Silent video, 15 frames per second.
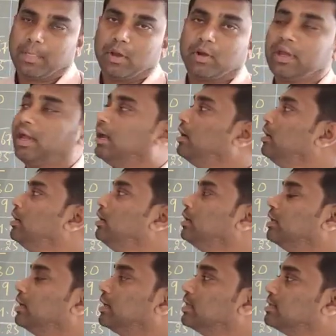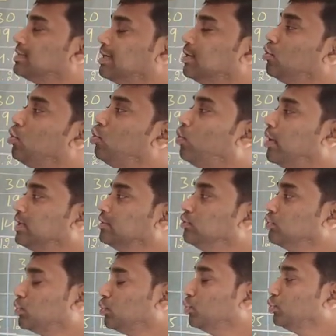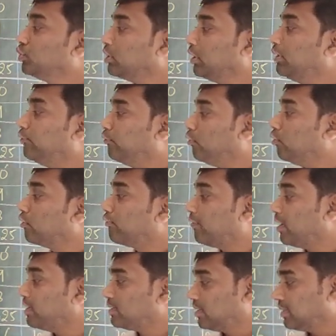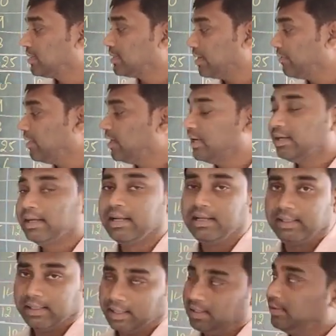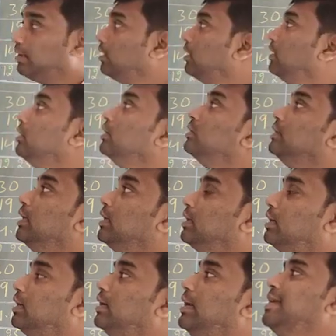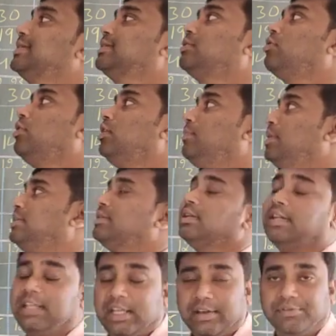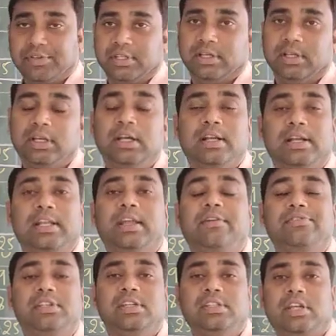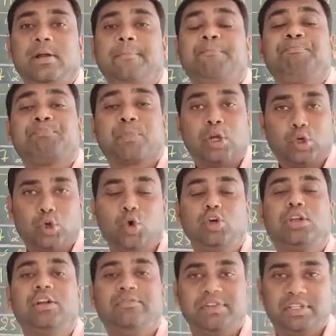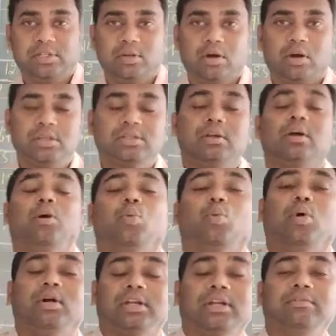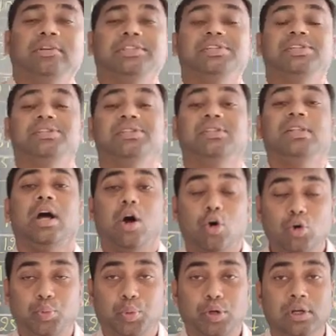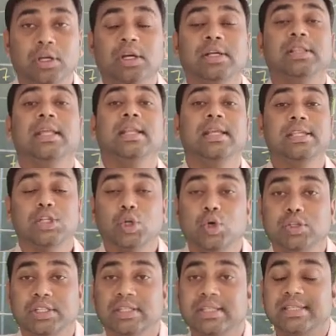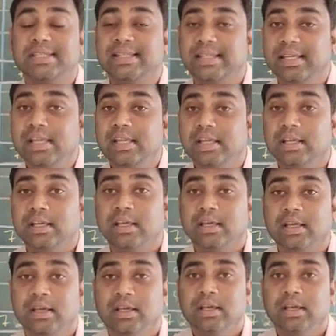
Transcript: Okay. That is 0, 1, 2, 3, 4, 5, 6, 7, 8, 9, 10. Then next column is TFC. TFC is a total fixed cost. Whatever changes in the output, there is no changes in the